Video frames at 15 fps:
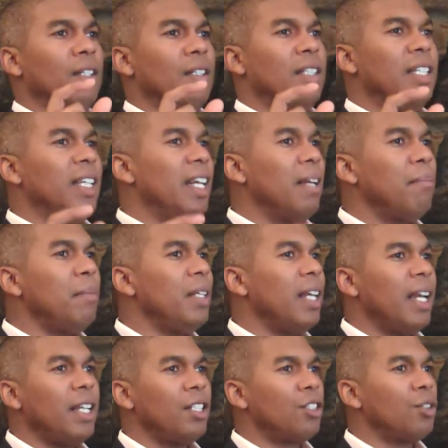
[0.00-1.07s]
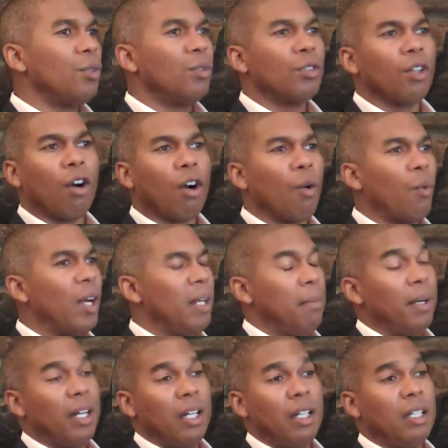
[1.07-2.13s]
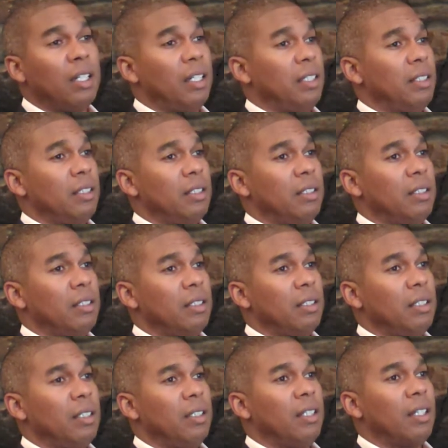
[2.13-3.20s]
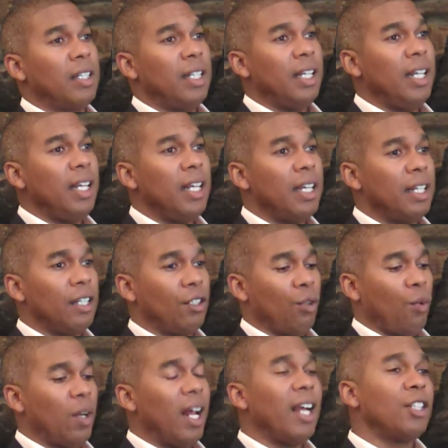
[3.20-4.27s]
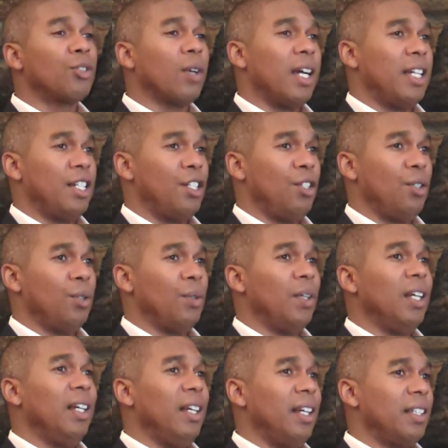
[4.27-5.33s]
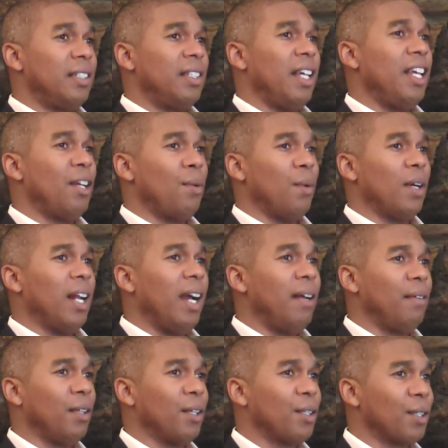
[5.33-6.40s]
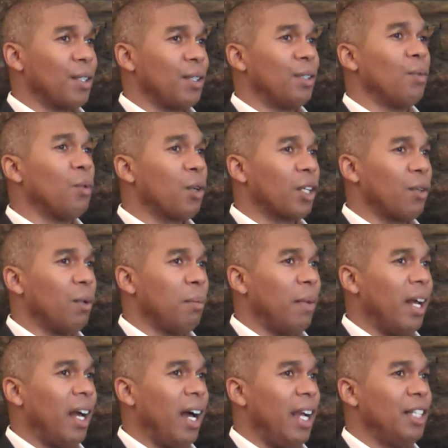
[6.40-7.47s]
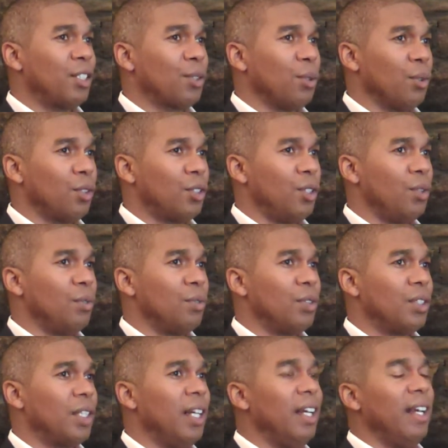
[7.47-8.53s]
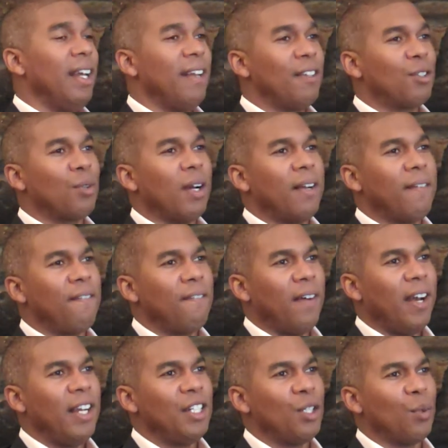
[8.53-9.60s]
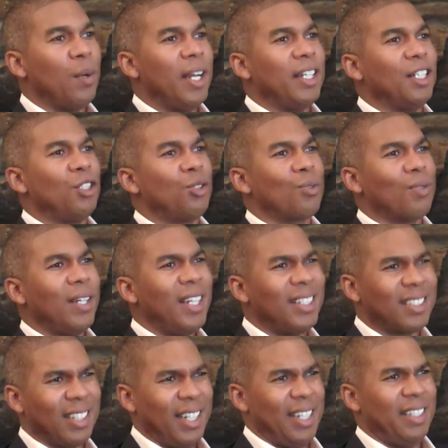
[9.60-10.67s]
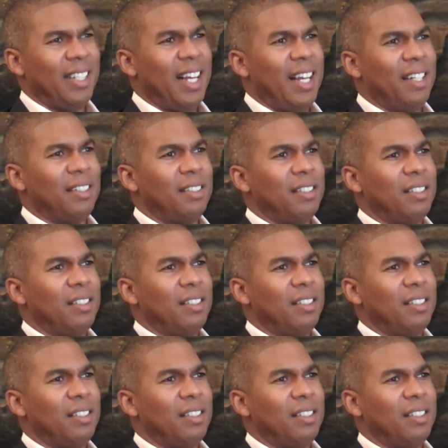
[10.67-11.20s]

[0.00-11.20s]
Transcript: The MBA students are way behind. The key is, or what I try to do, is take what I learned working with my high school students and try to find a way to translate that.